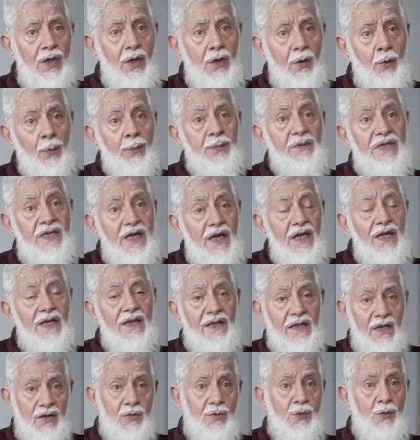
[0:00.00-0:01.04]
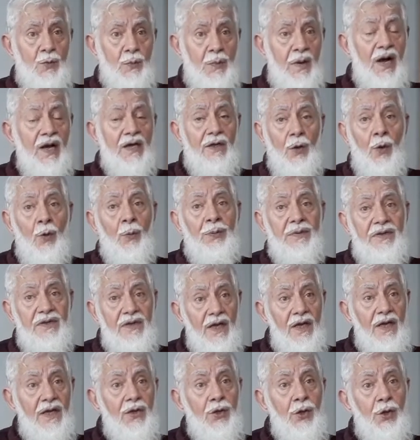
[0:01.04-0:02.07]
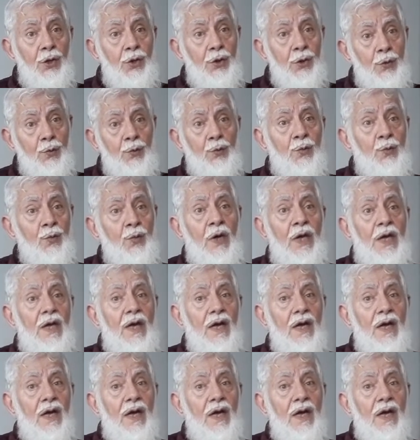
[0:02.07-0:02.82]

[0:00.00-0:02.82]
obtain a new